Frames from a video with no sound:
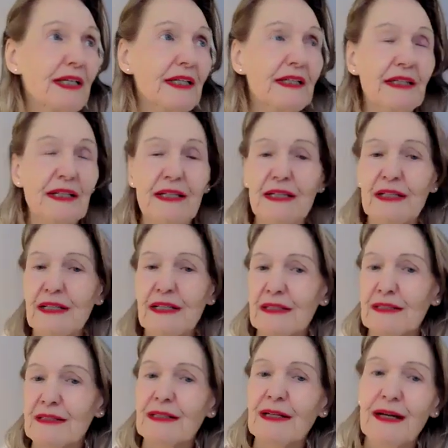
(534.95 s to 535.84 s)
And
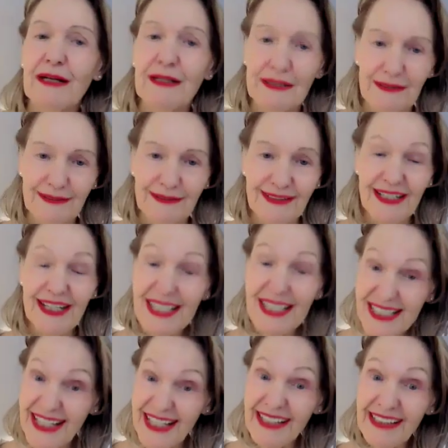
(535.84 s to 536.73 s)
ah,
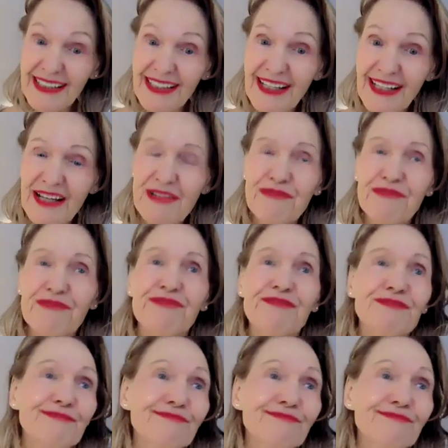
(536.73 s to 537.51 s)
is that a life?